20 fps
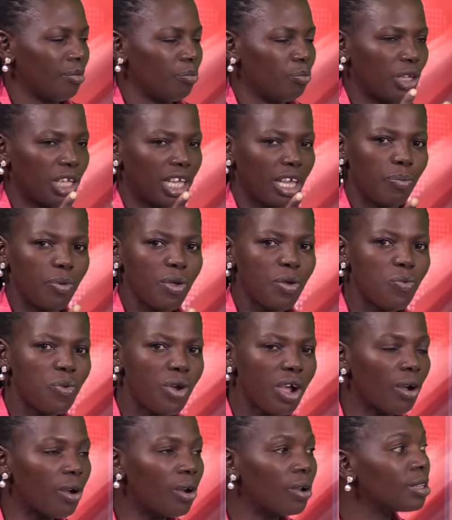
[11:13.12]
be keeping
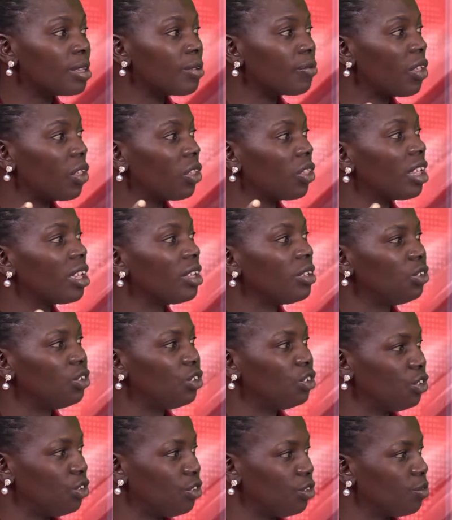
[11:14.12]
records of the
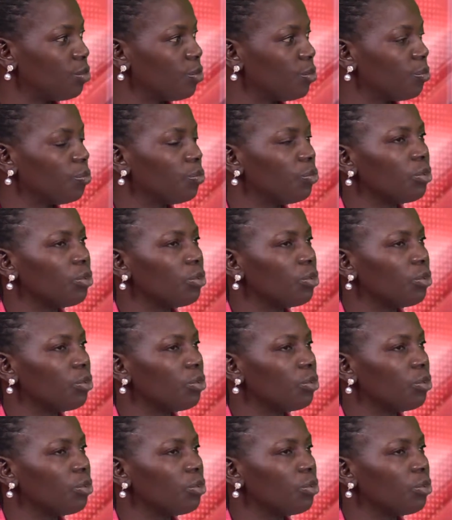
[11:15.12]
things you do,